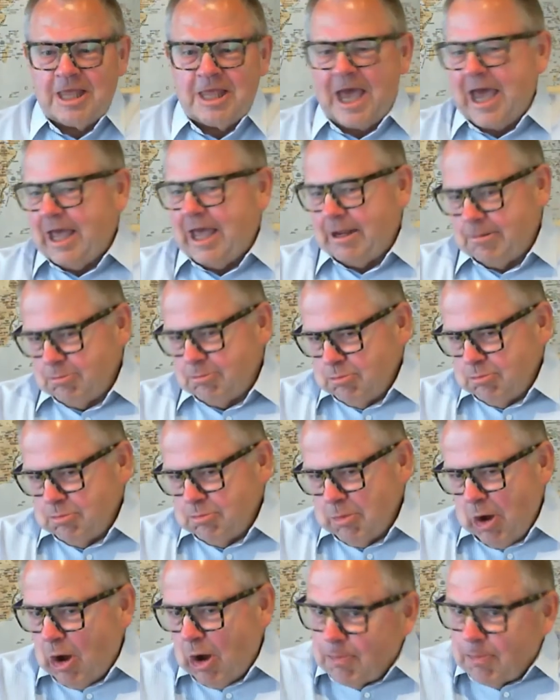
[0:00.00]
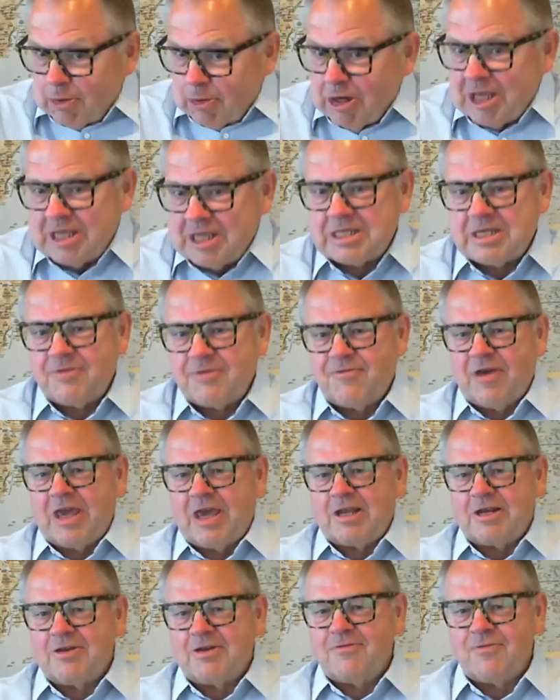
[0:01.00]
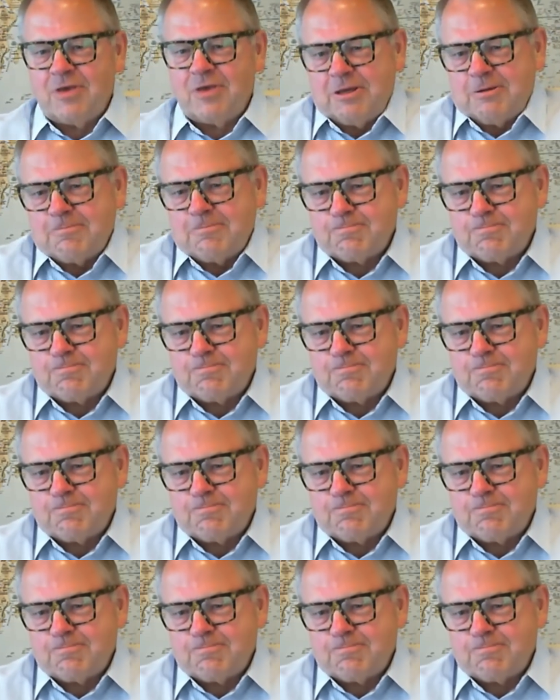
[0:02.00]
that operates effectively?